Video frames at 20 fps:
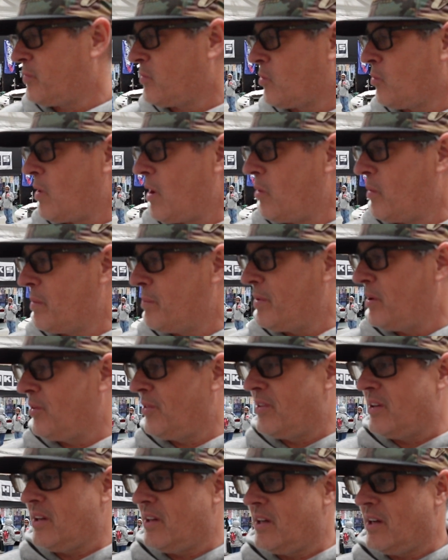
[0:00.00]
while we build
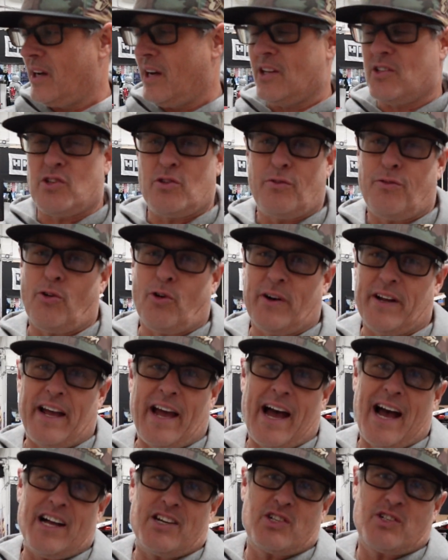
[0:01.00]
the 240
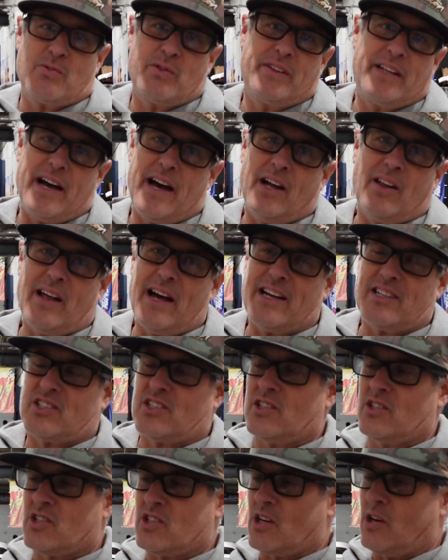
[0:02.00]
hatch with the
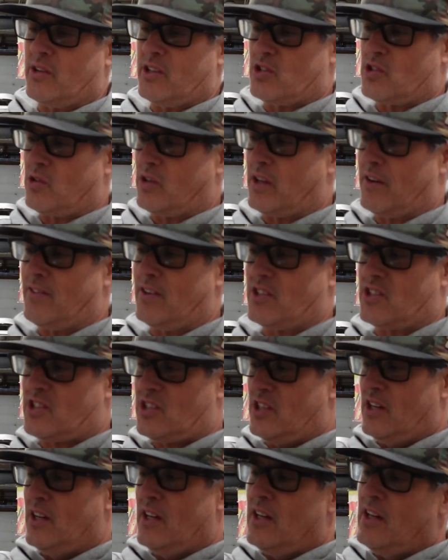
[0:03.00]
LS. So this will give
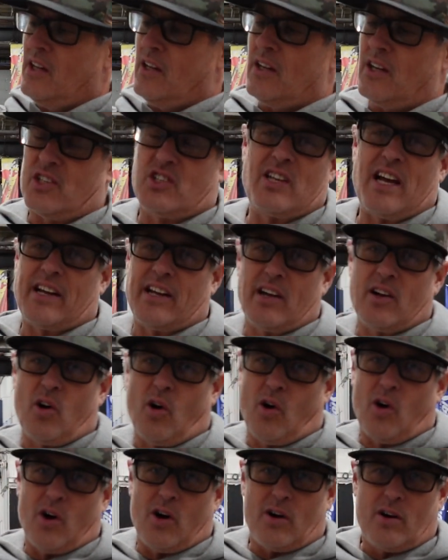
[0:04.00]
us a second
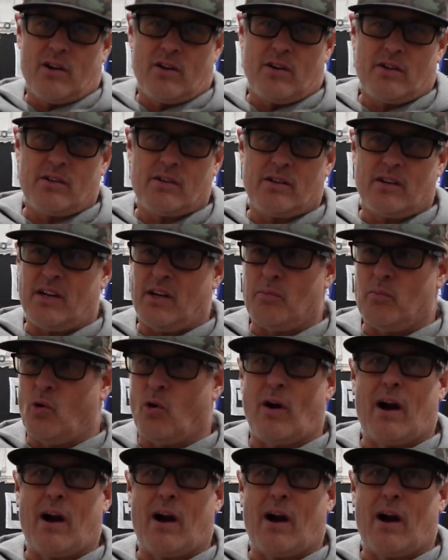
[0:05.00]
car and more